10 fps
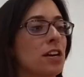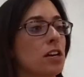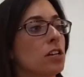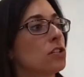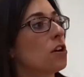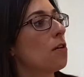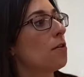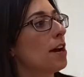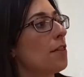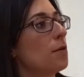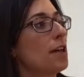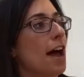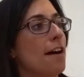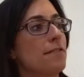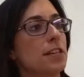So now that we
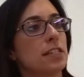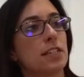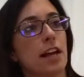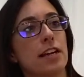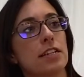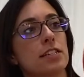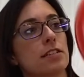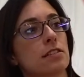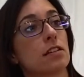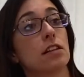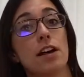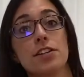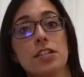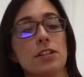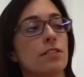have this nice
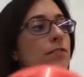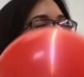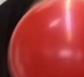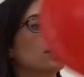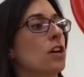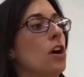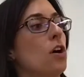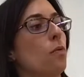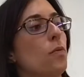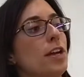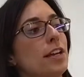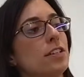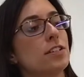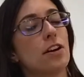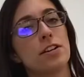cluster effect, we can
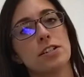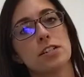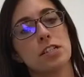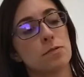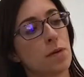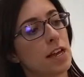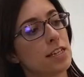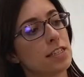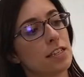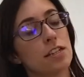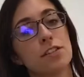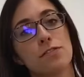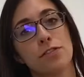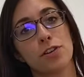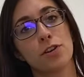start to space these
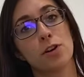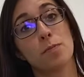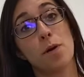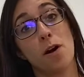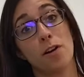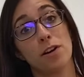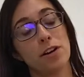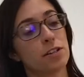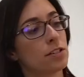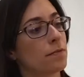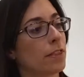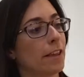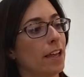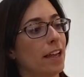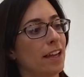further apart
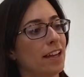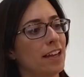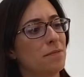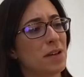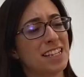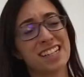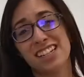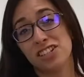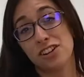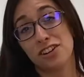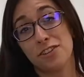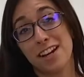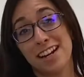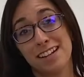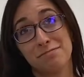and basically start
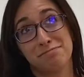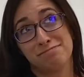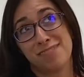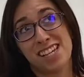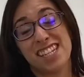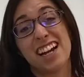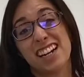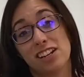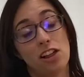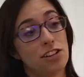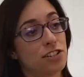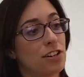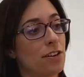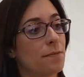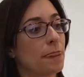creating a second
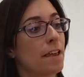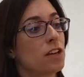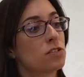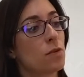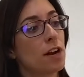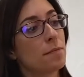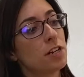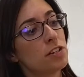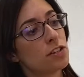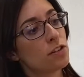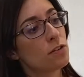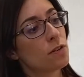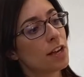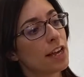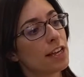cluster. So what I'm gonna do
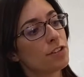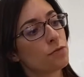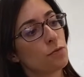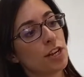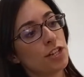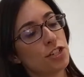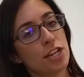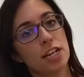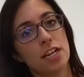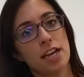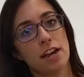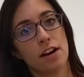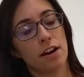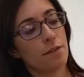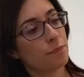is reach in
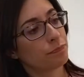here.